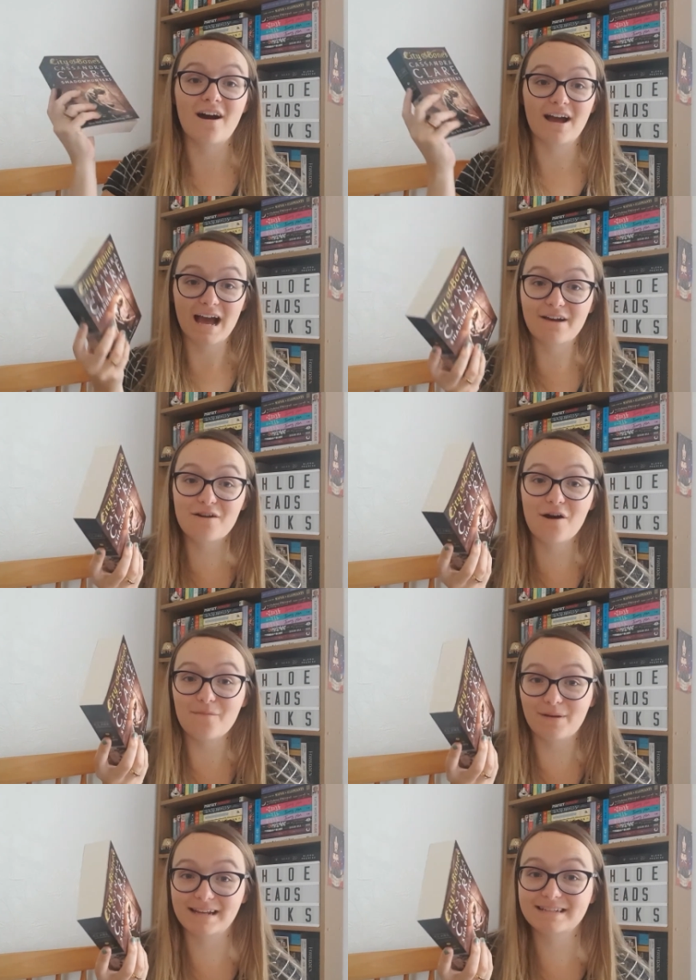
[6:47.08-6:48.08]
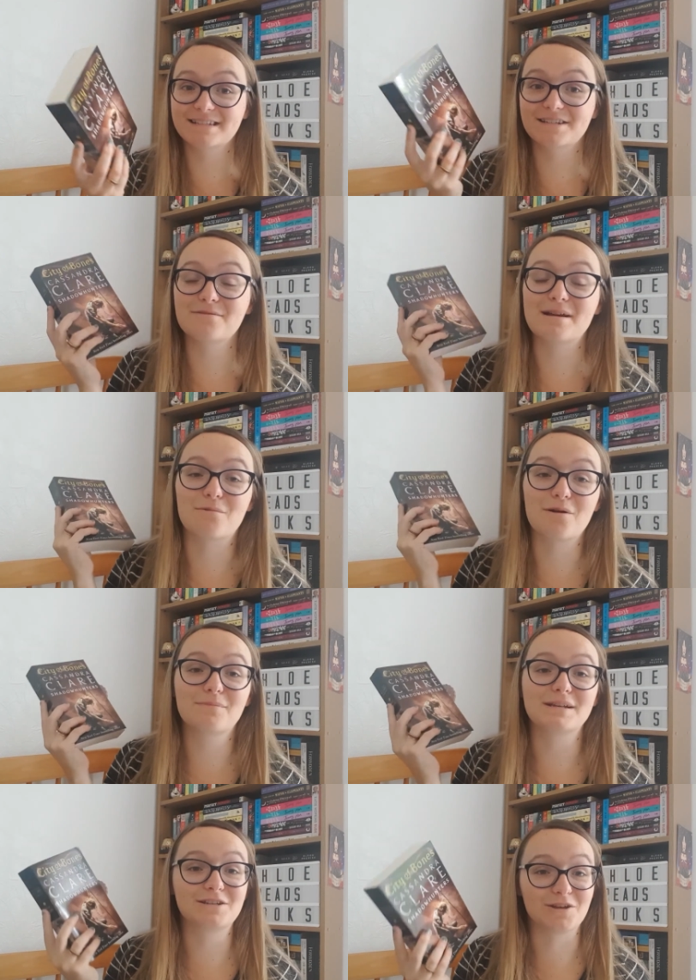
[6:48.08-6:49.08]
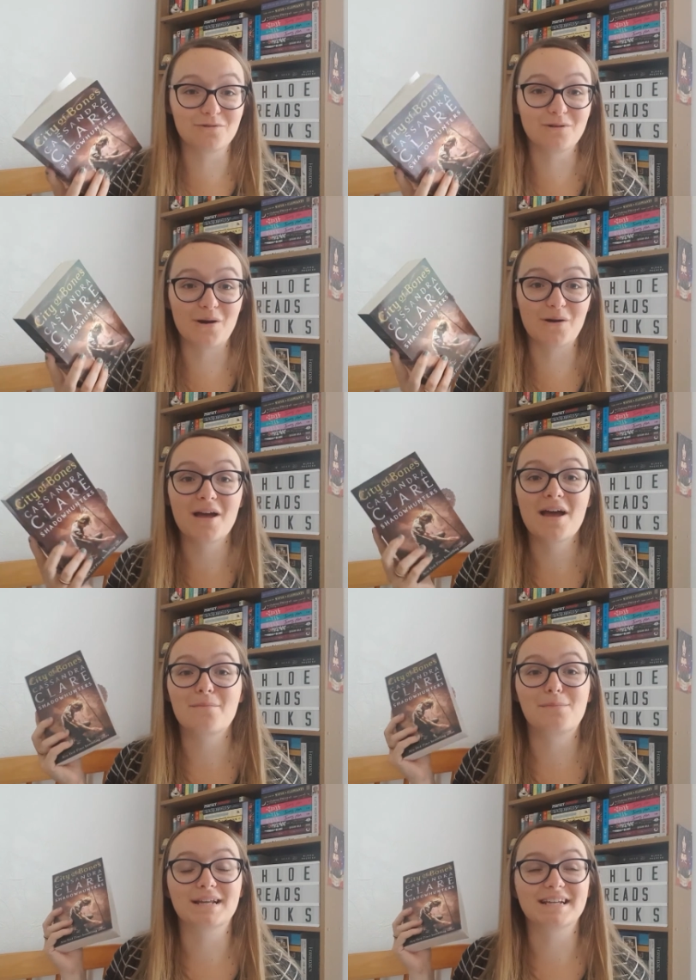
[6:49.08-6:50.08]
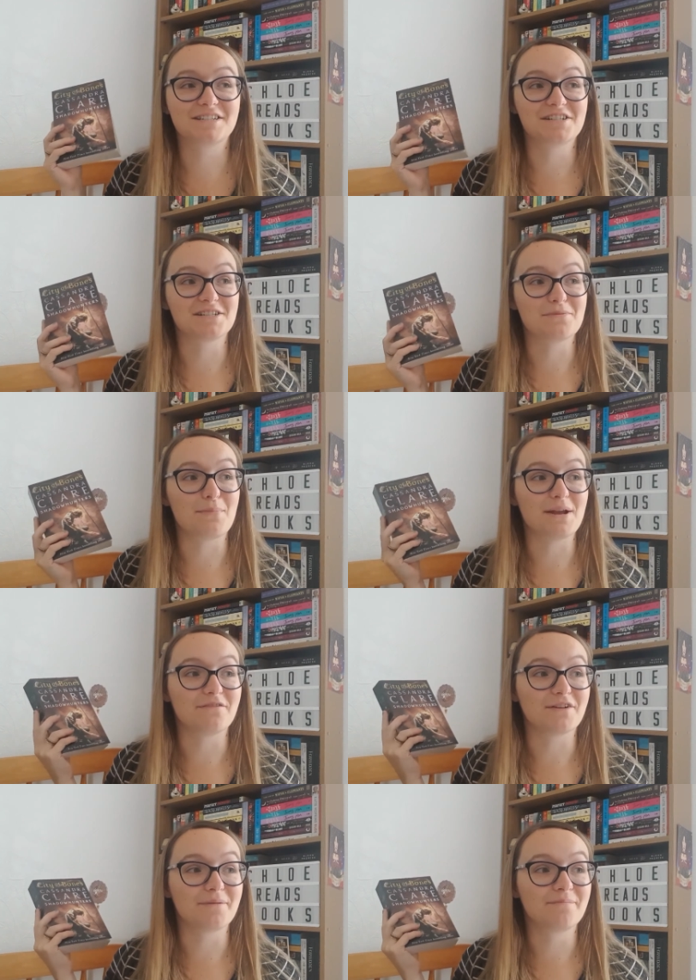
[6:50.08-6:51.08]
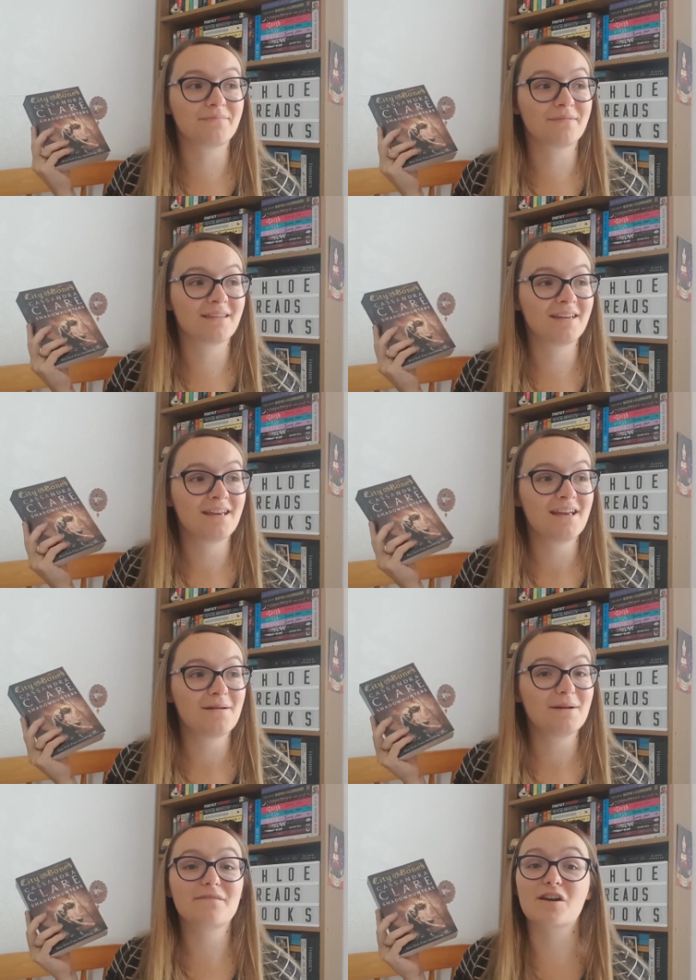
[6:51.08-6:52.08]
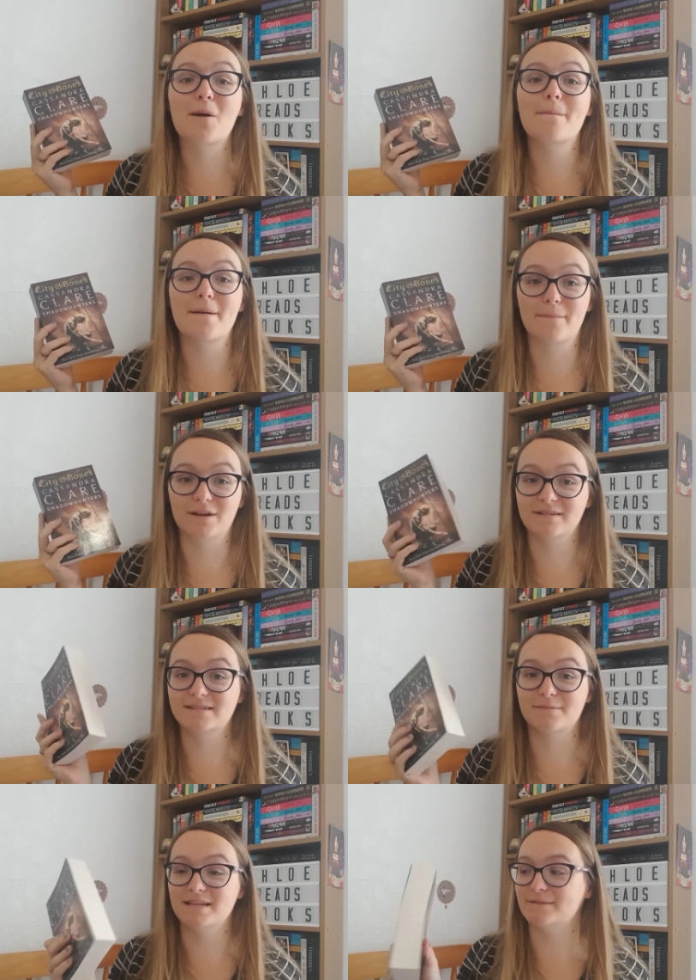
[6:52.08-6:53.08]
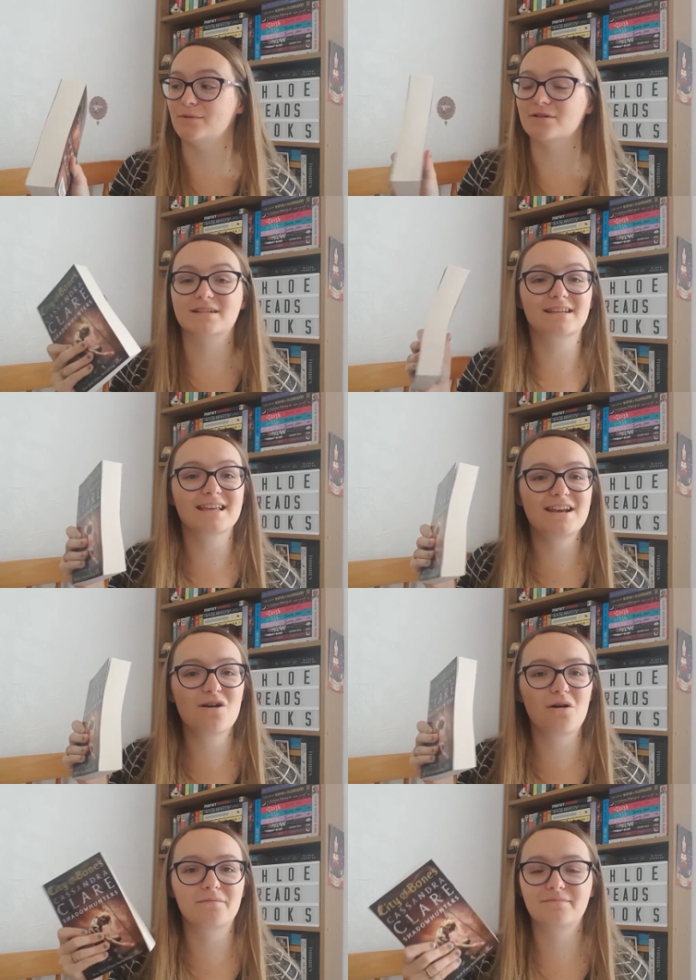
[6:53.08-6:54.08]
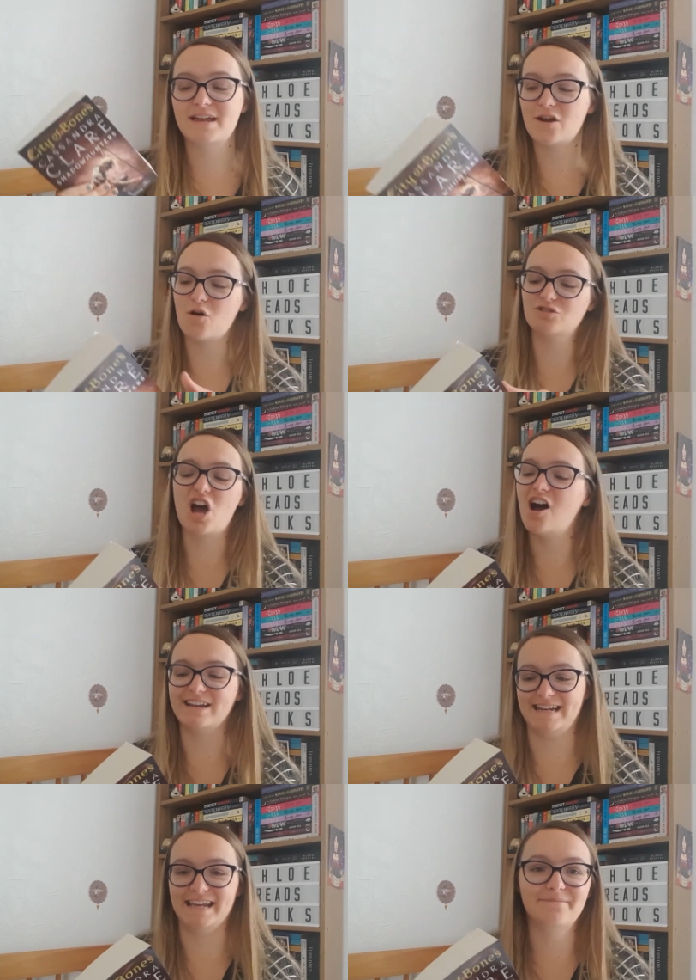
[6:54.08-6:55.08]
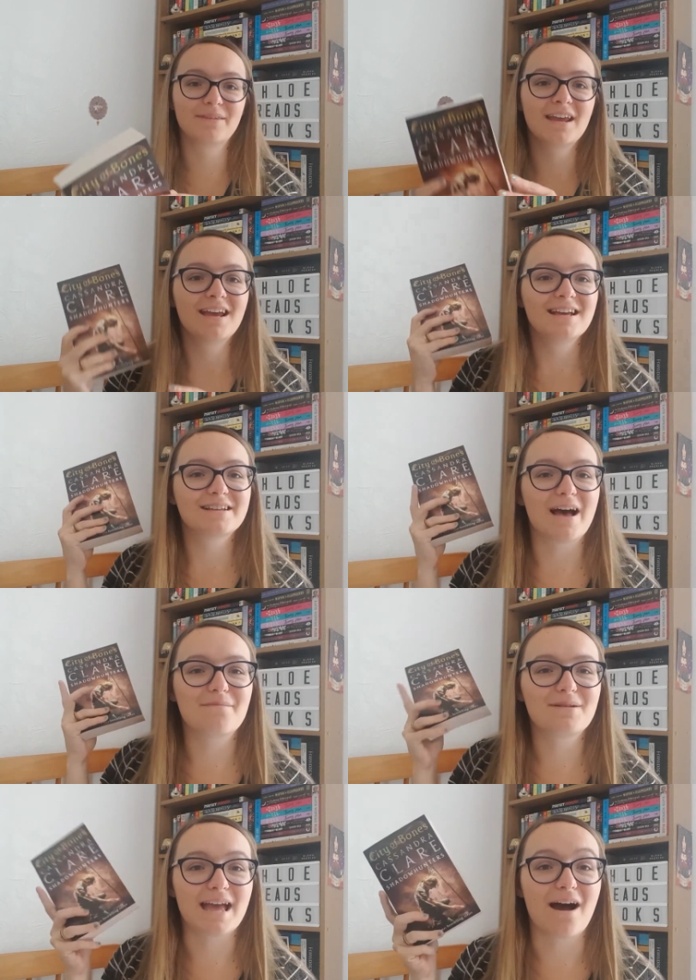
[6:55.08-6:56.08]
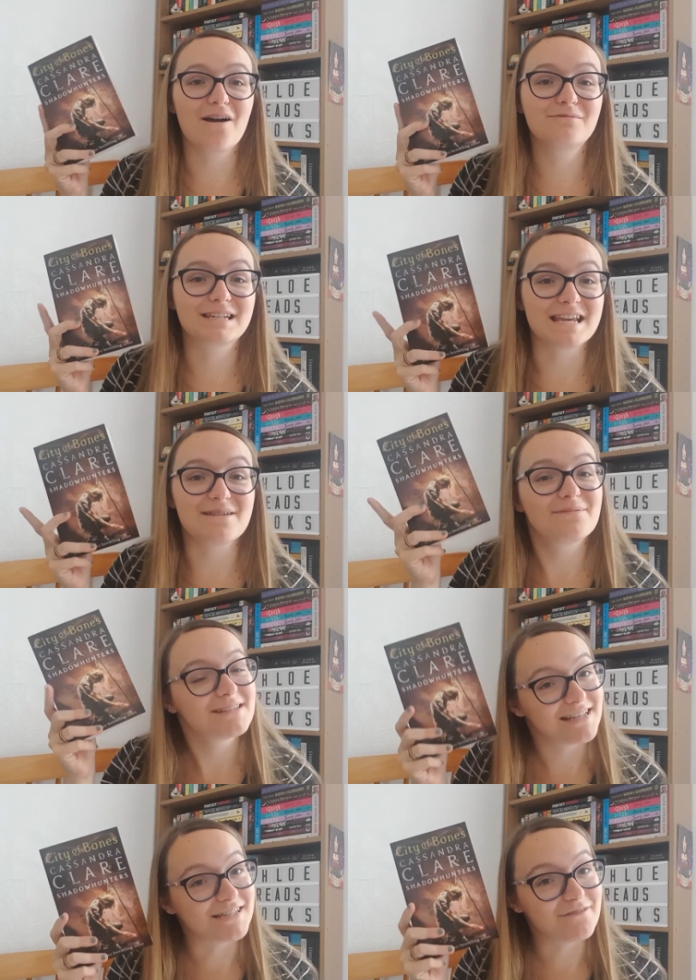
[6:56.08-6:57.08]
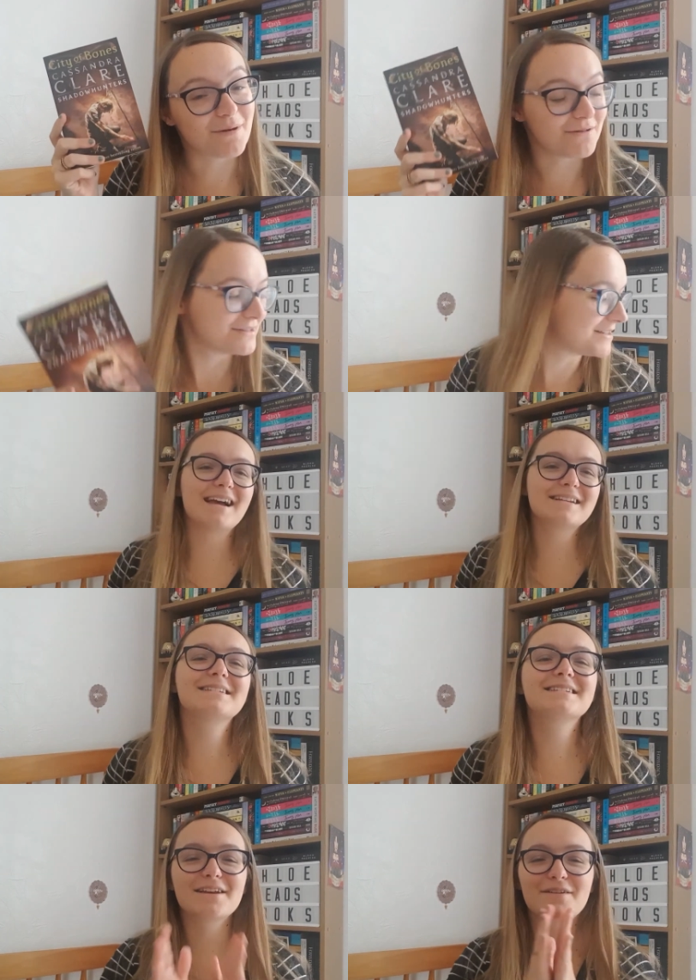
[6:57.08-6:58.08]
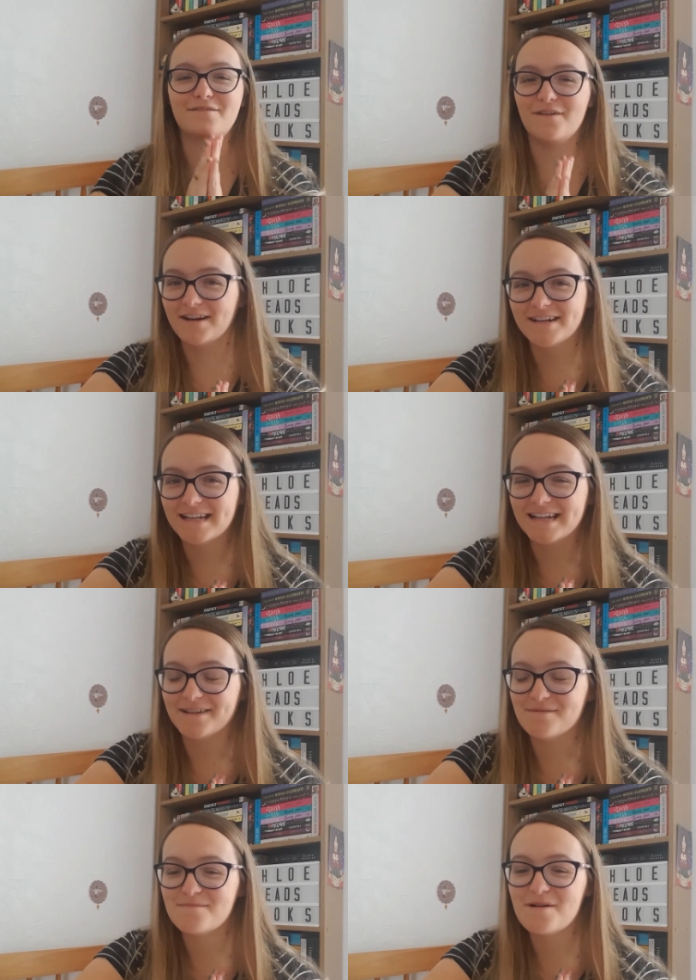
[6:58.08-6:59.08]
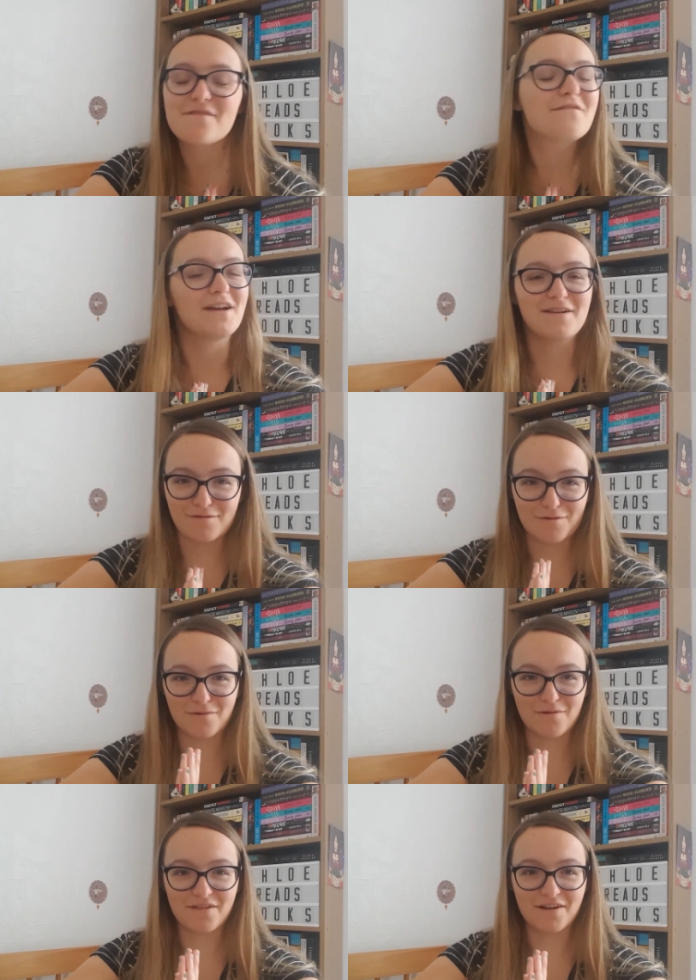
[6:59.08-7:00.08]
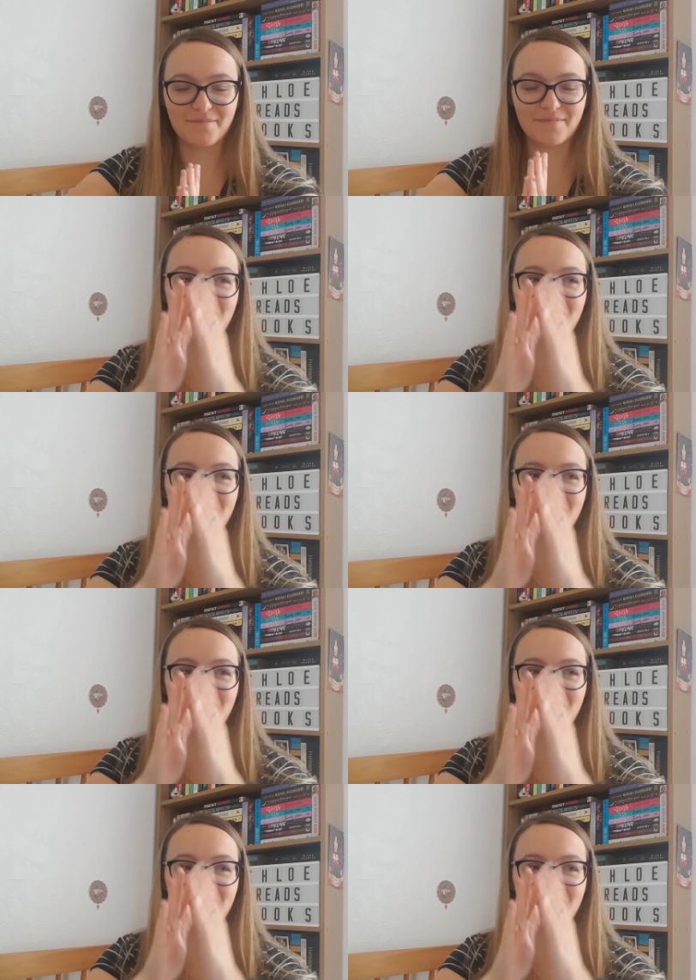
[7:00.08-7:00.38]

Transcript: I have got plans to, it won't be too long, but it is just a bit of a bit of a commitment, some of these books. Like they're not, they're not tiny. Um, but yeah, I would keep City of Bones. And finally, my favourite author.